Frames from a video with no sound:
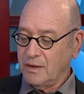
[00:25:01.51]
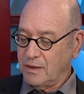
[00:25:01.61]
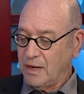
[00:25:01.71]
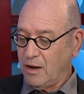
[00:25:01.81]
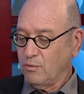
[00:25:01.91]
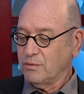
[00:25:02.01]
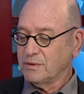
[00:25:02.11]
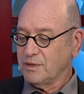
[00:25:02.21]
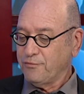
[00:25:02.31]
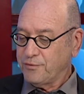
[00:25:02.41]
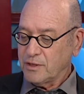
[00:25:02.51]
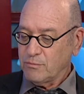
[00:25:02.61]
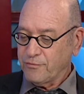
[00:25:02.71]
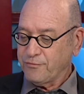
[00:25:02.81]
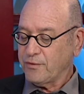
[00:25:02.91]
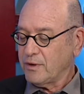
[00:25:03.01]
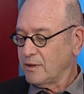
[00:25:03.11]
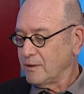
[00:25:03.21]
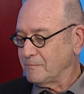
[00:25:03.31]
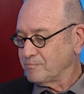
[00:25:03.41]
Now, the freedom of
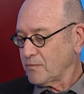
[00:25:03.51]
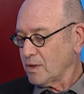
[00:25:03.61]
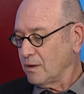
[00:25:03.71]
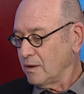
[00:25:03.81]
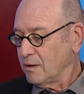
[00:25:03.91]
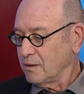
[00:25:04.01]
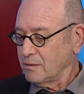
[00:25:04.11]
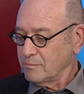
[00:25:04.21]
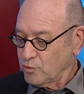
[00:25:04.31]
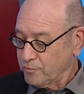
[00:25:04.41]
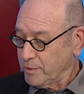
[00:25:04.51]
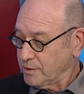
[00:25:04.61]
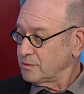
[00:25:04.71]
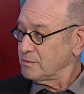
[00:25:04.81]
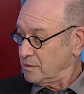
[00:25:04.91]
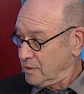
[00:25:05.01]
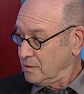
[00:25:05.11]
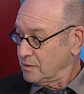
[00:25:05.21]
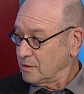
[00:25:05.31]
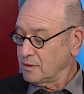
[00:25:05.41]
movement
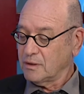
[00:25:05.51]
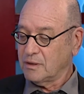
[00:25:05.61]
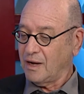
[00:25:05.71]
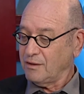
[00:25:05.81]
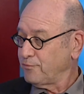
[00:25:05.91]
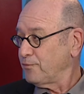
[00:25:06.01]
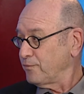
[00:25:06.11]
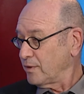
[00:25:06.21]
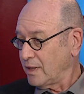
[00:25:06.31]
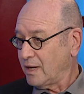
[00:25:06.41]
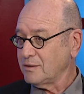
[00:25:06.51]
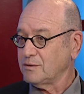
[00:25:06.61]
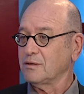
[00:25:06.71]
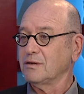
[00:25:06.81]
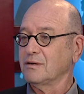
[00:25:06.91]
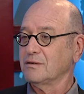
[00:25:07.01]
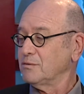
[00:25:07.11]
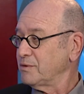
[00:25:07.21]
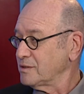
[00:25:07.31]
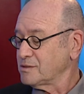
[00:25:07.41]
in the Gulf of Eilat, in the
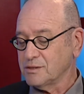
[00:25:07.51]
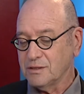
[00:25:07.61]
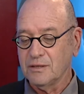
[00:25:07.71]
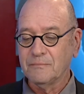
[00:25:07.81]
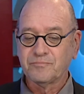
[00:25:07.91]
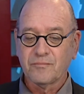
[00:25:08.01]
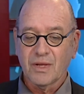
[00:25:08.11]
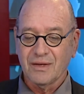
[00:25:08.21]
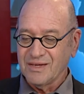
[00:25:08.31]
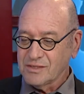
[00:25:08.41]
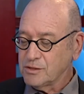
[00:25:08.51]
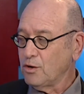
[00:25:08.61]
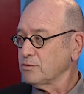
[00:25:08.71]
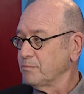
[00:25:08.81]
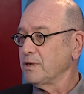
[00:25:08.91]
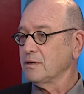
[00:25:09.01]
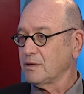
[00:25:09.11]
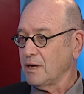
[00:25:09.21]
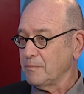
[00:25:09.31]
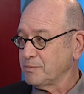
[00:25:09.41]
Red Sea, is not being
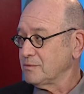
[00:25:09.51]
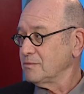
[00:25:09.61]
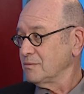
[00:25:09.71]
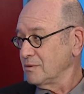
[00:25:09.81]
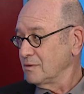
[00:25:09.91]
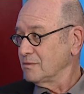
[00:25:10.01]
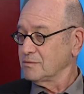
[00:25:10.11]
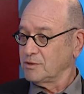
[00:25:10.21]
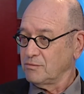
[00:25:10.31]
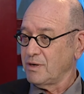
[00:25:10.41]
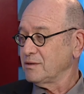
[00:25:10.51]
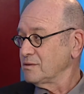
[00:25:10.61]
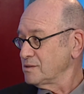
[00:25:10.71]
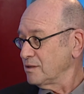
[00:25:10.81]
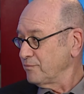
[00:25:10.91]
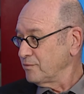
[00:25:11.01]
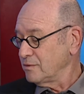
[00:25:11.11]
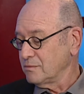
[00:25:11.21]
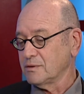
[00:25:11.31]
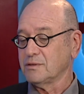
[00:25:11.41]
kept in Tiran and
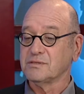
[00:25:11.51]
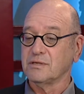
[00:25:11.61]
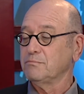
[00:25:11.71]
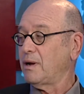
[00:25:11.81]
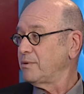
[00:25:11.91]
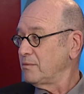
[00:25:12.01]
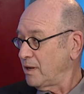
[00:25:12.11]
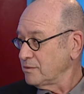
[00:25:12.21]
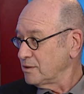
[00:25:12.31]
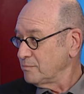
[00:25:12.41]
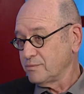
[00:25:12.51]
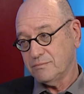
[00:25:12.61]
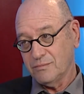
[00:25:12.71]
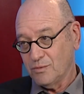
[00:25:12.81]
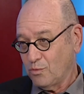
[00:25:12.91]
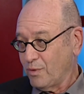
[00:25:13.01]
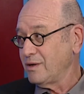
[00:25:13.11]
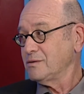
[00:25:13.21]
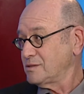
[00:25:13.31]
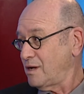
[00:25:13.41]
Sanafir. It is in Bab el-Mandeb,
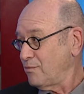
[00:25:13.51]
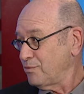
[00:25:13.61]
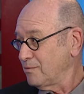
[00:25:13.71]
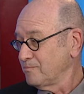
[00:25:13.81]
way south.